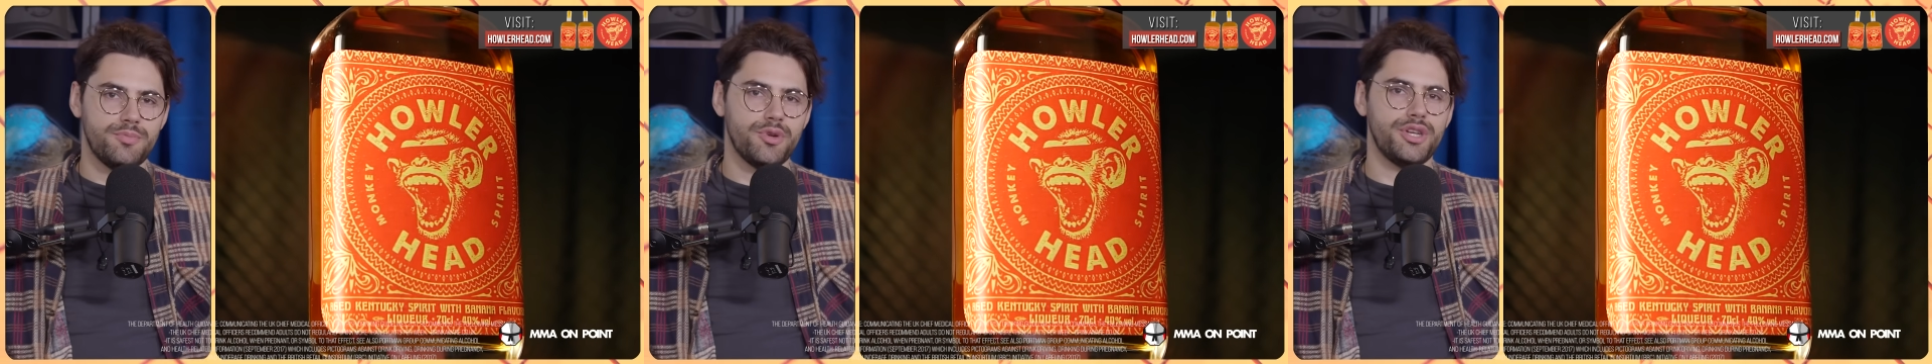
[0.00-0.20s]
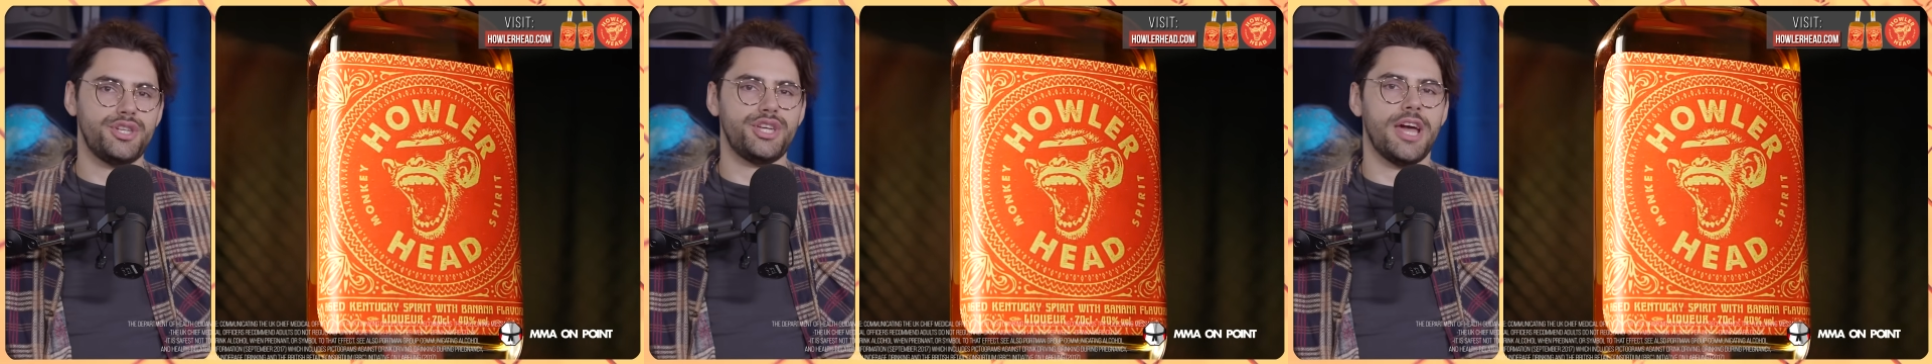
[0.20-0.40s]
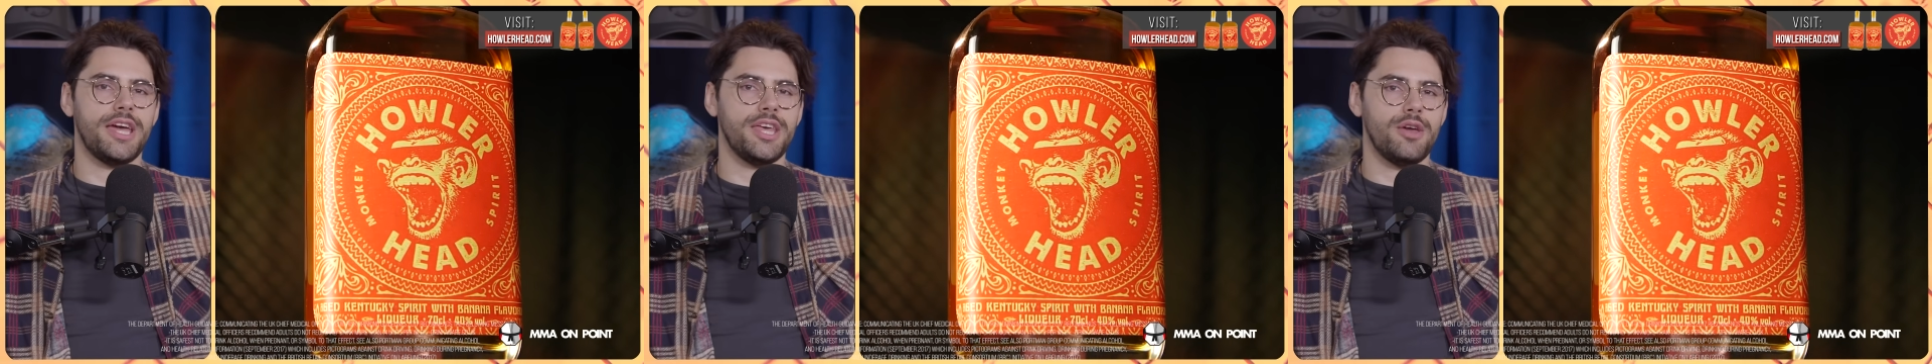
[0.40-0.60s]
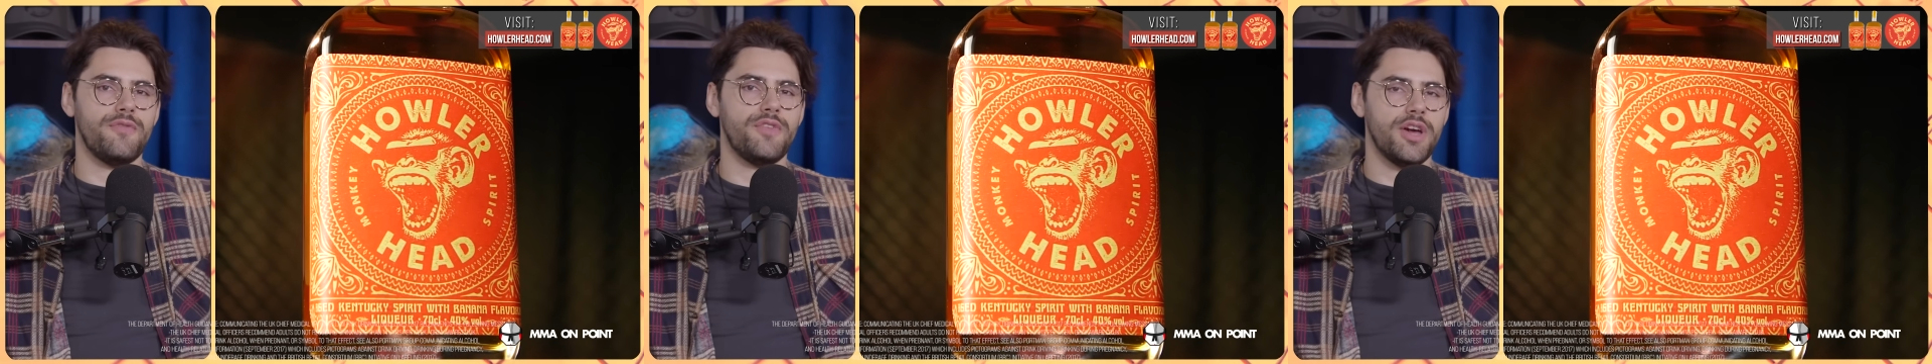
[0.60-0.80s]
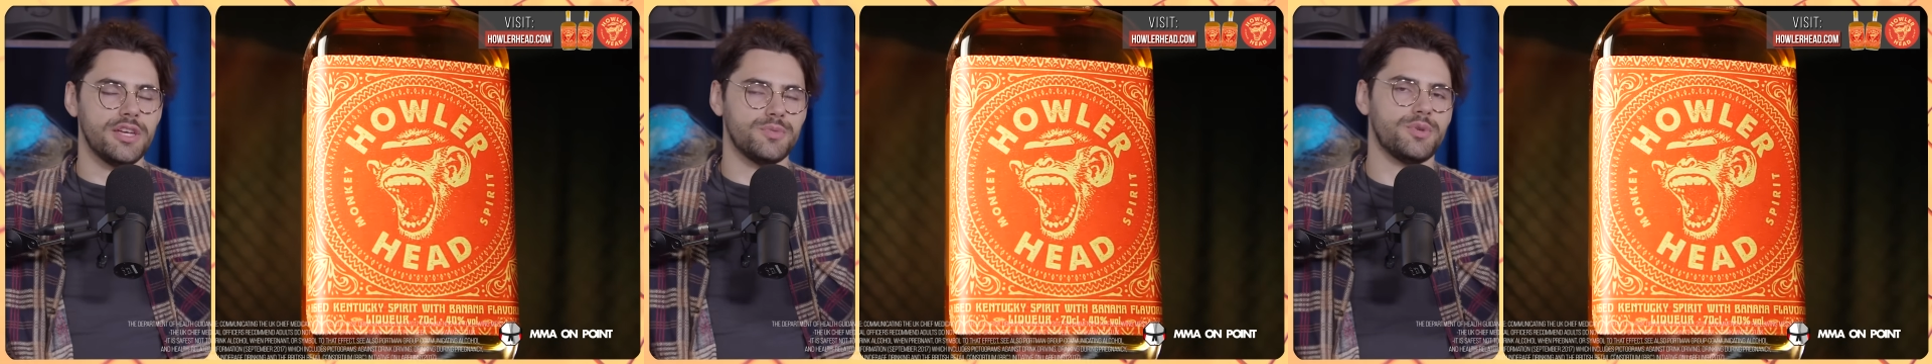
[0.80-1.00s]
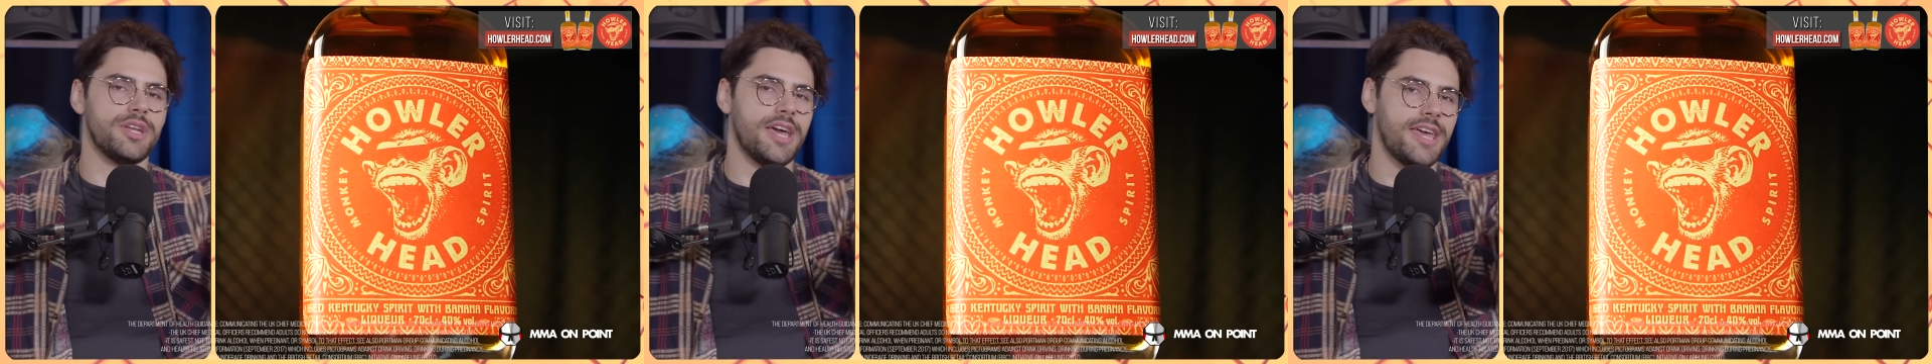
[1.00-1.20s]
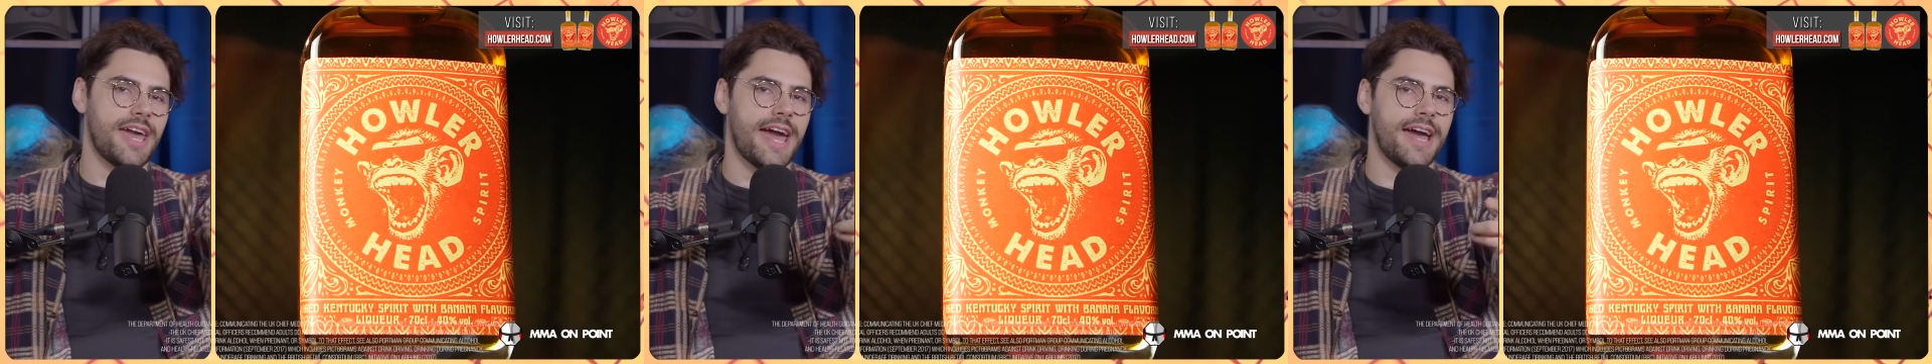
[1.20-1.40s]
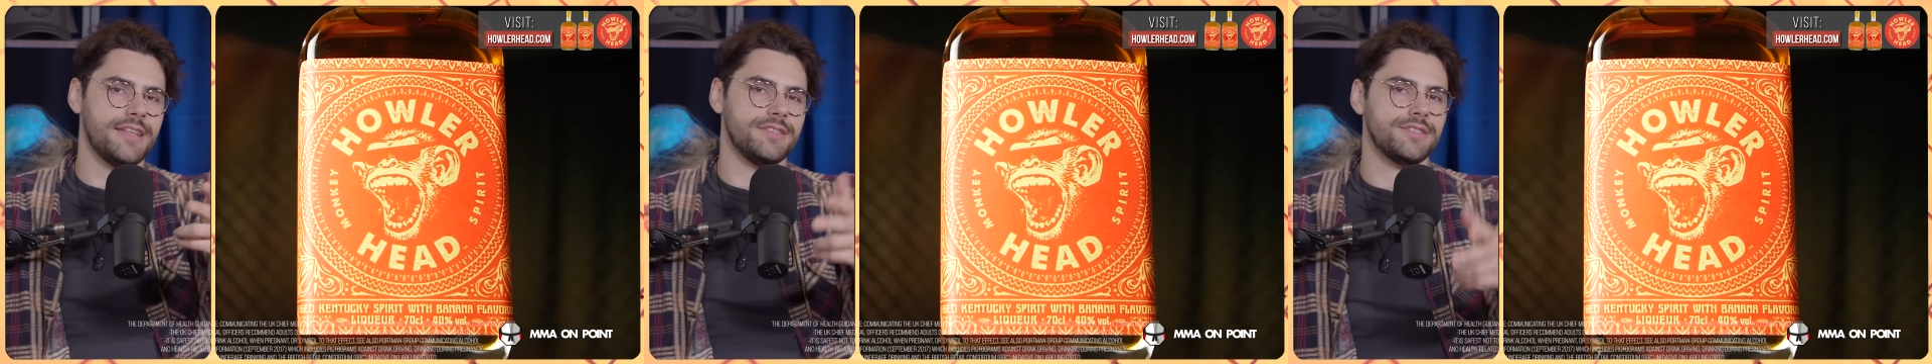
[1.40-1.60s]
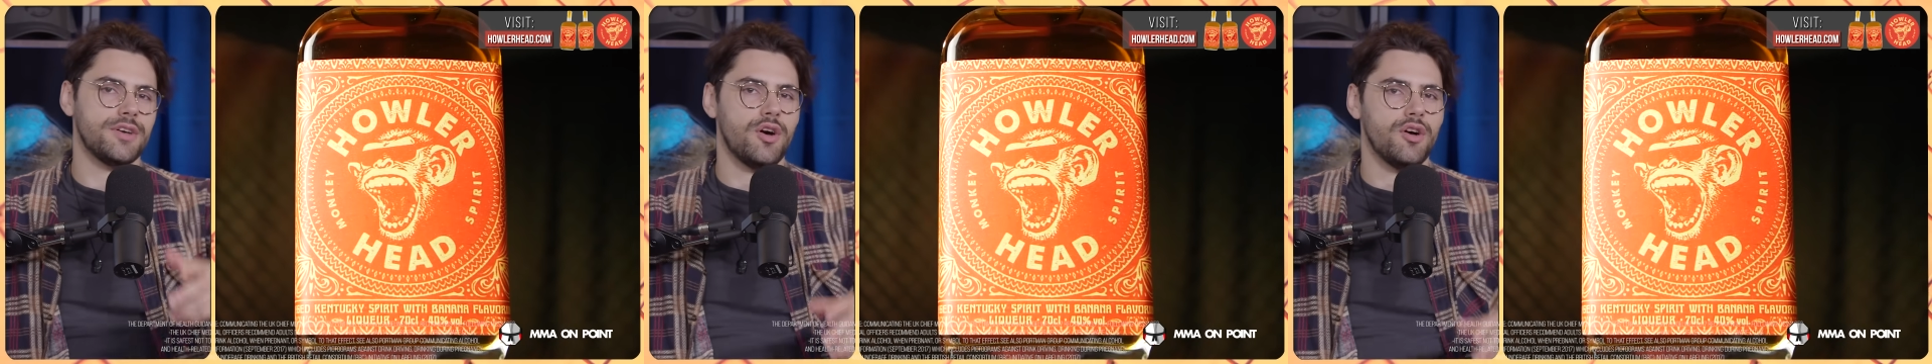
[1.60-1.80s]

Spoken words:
Appreciate you. If you guys want to get your hands